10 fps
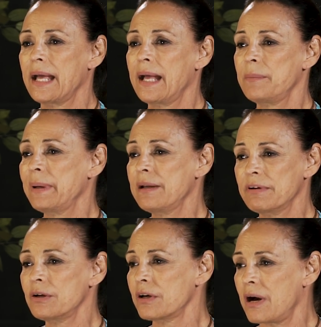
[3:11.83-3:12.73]
And
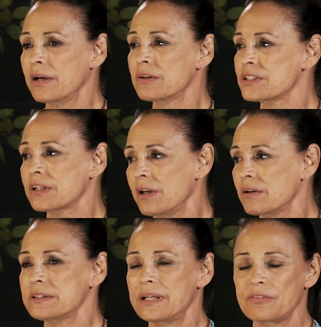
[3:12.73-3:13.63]
believe it or not, it was
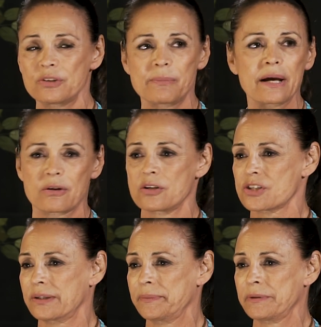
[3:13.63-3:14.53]
close enough to my
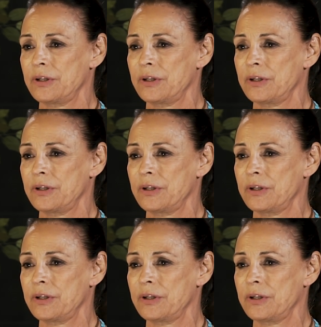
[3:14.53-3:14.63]
culture.